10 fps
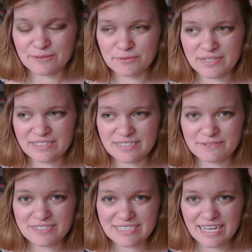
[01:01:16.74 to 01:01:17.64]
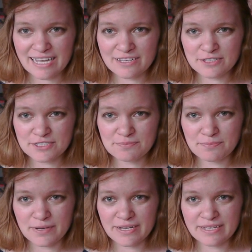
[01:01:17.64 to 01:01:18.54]
with different styles,
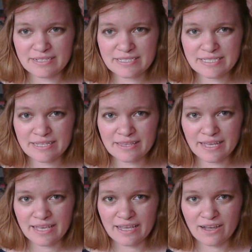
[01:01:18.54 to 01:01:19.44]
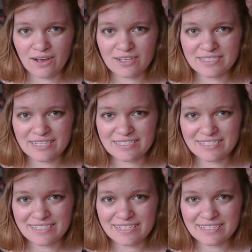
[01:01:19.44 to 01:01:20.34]
but they all tend
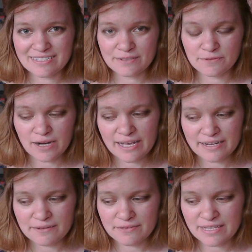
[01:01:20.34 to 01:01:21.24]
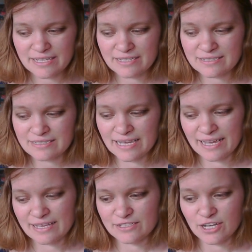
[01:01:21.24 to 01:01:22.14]
to knit a variety of things
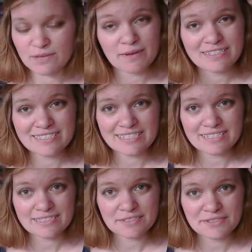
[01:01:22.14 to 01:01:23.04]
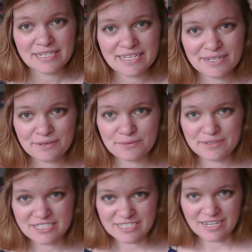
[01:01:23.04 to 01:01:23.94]
and talk about details in their knitting,
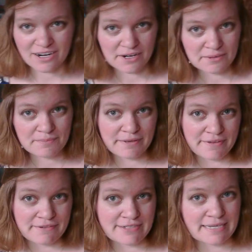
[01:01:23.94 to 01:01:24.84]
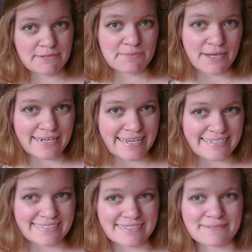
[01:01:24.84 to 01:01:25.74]
which are my favorite types of
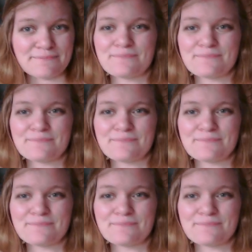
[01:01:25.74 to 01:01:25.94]
podcasts.